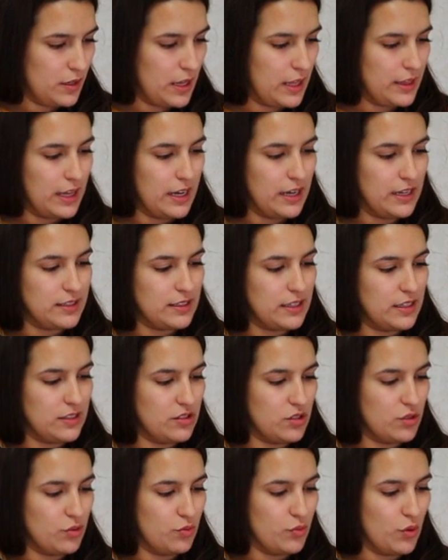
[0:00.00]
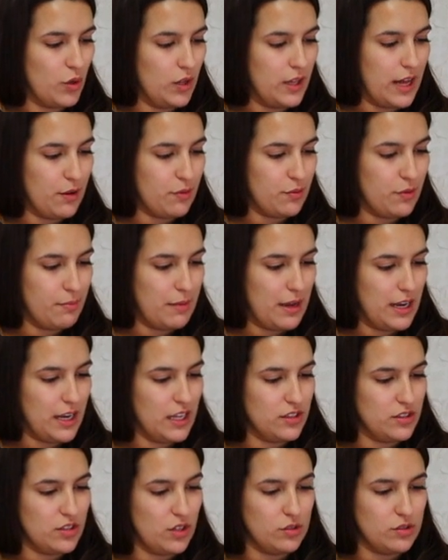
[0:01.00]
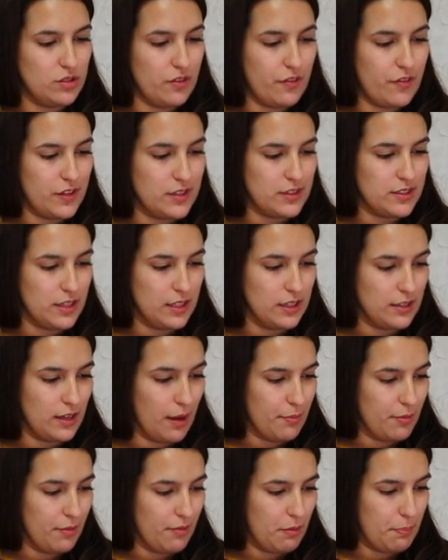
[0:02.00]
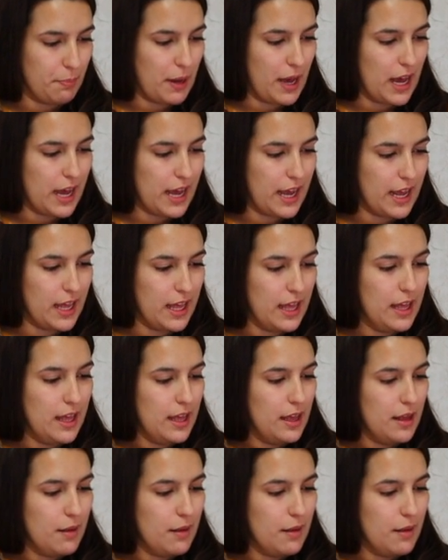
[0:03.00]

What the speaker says: And then it says to roll out remaining dough to fit to the top of the pie,